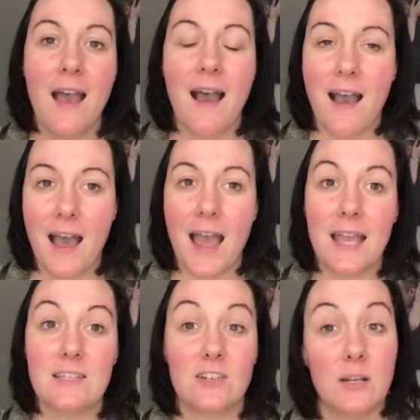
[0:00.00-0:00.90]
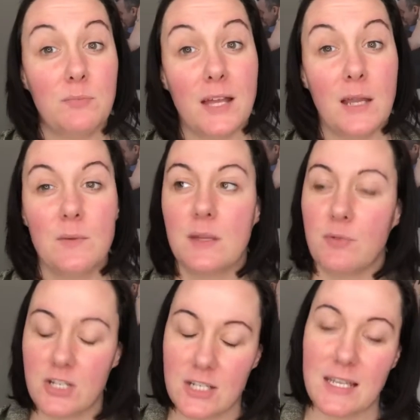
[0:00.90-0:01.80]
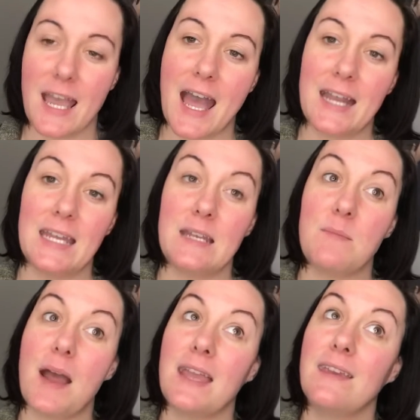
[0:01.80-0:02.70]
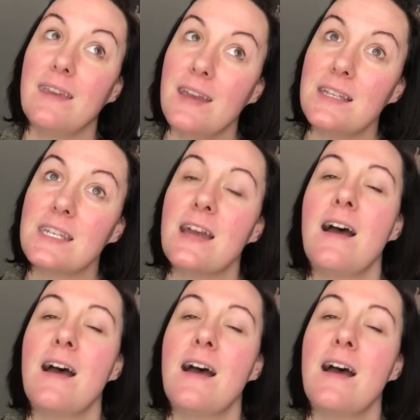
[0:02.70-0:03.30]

I started playing with the brushes I had in my kit,